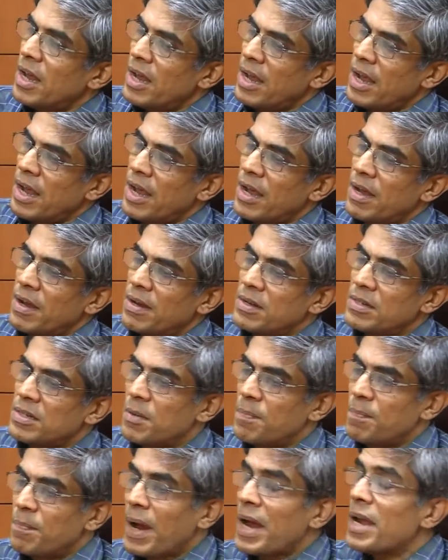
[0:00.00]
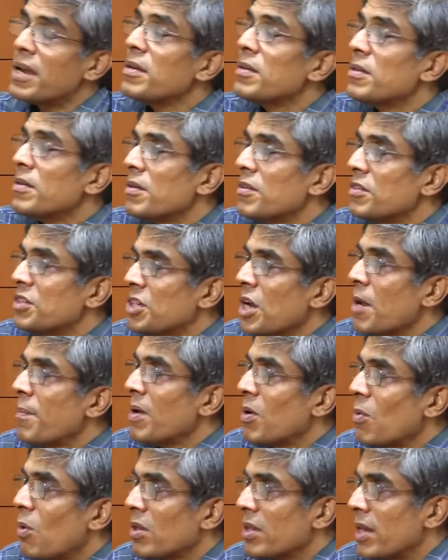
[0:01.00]
by
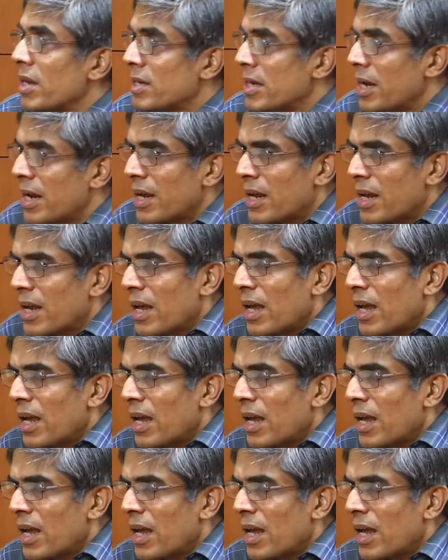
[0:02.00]
shaping what they take.